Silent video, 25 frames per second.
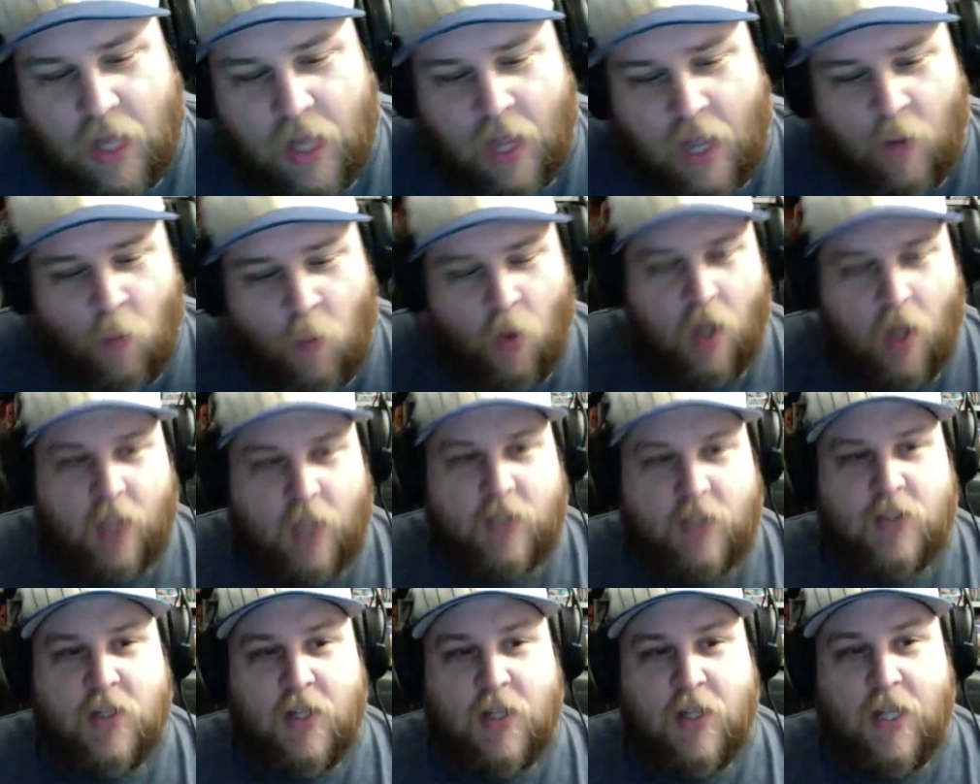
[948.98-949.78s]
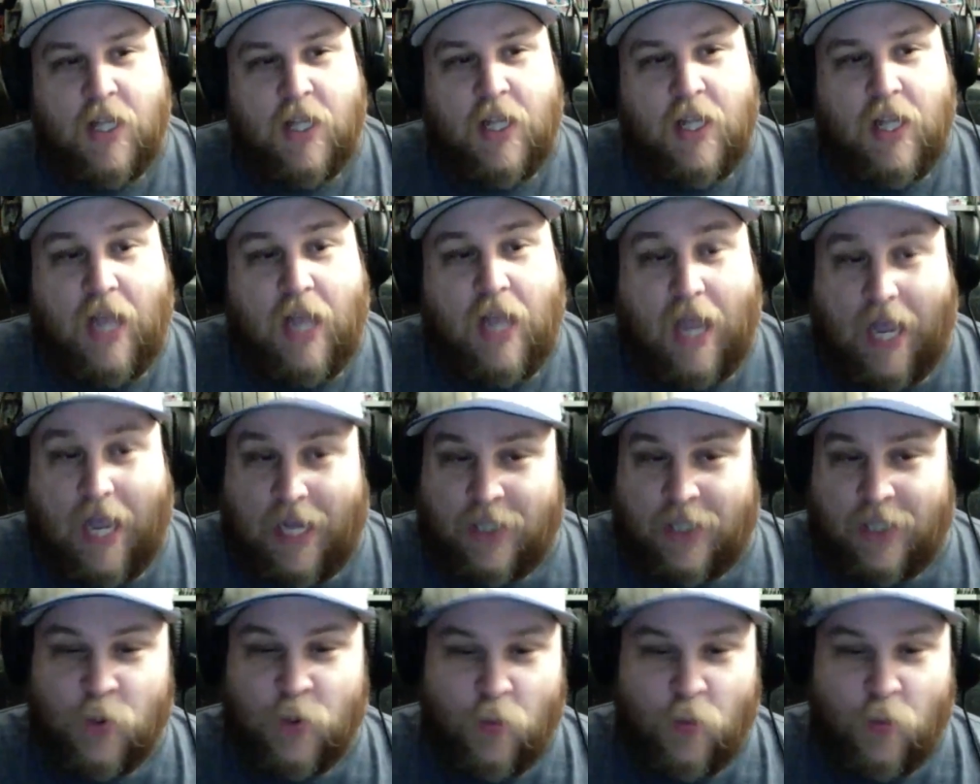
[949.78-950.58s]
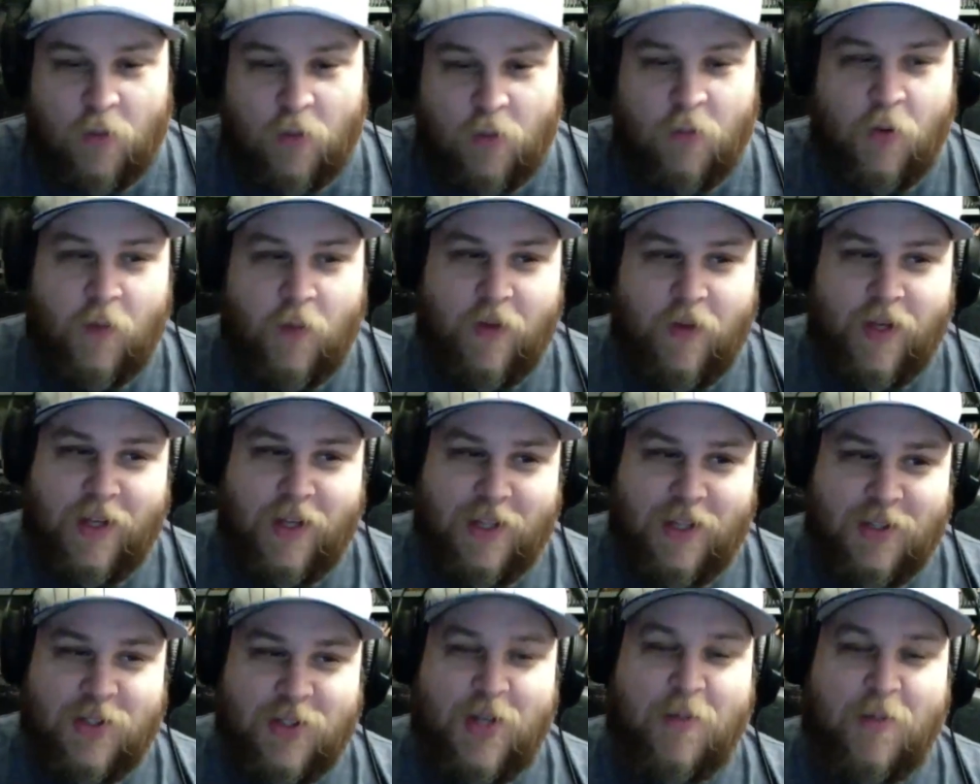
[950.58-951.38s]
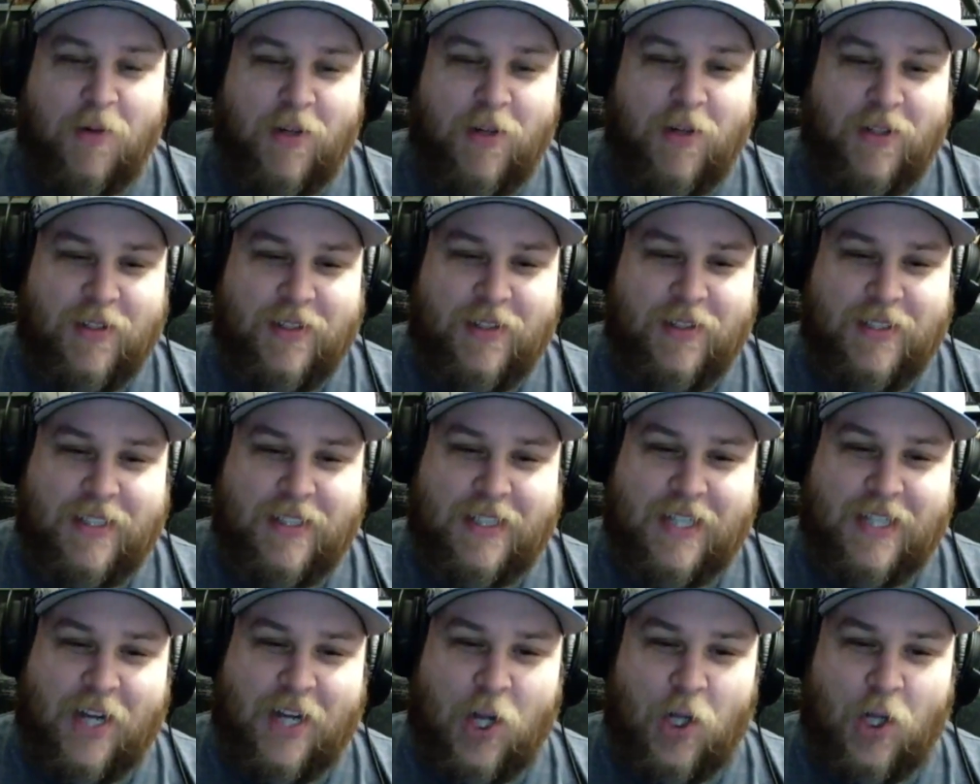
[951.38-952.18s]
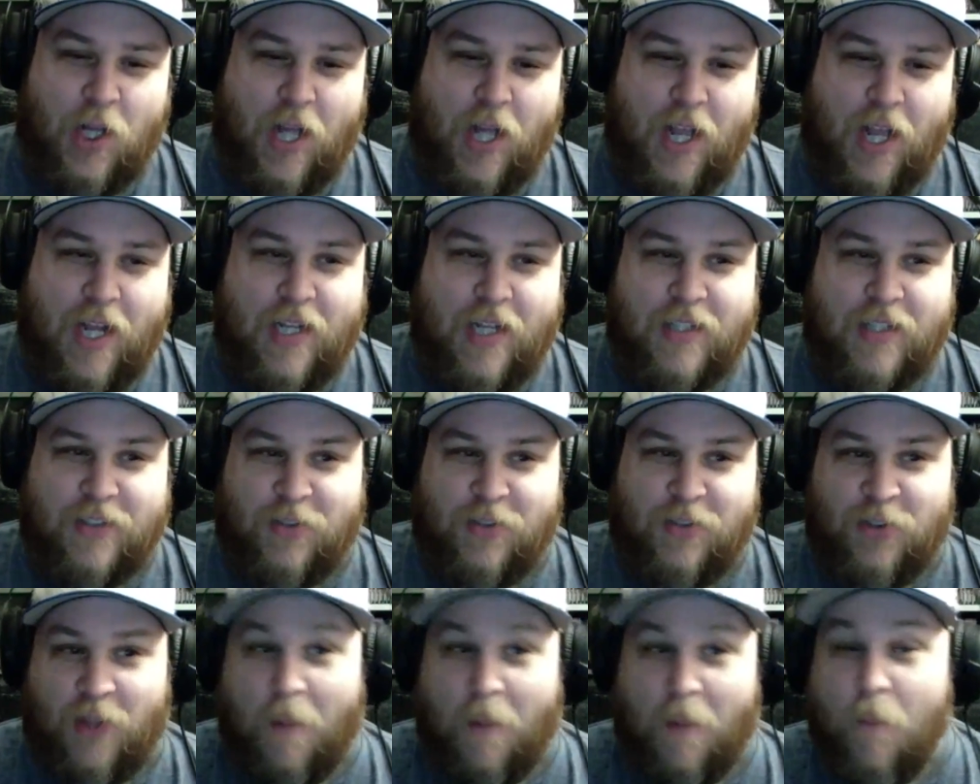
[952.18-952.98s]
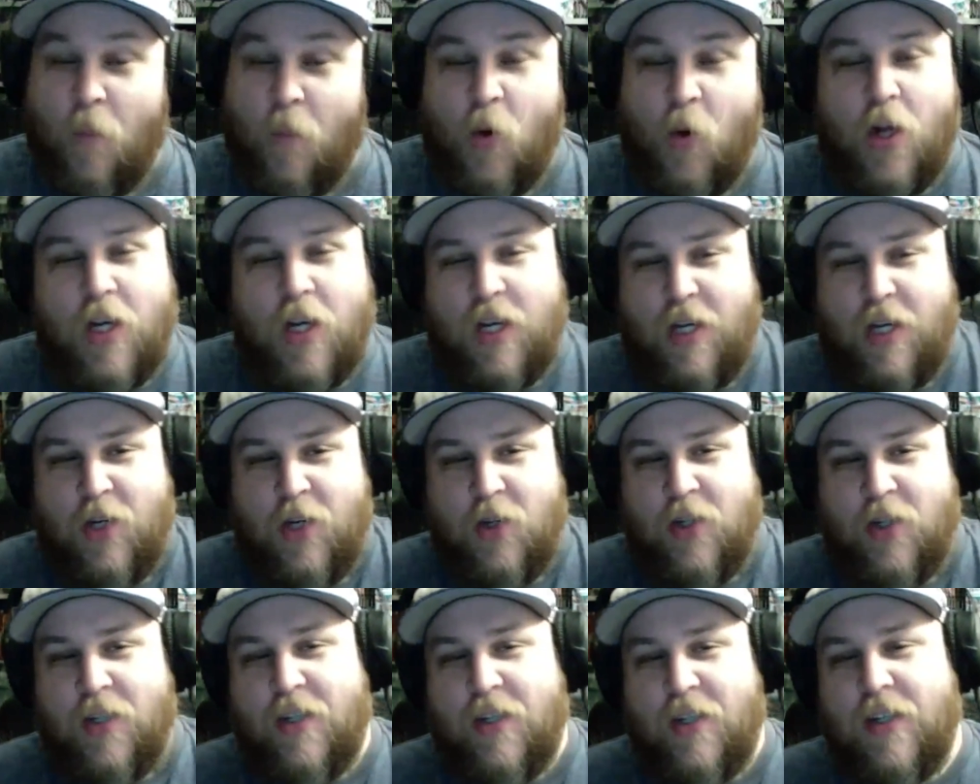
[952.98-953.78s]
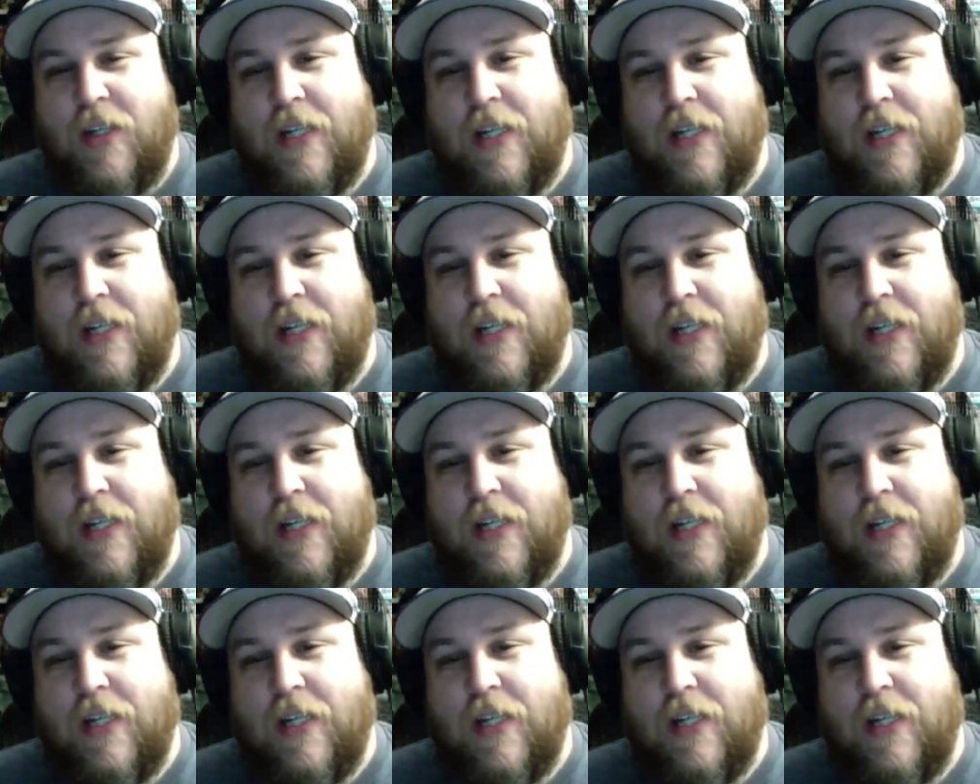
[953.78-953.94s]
I watched the actual movie of the summer. Unlike someone here,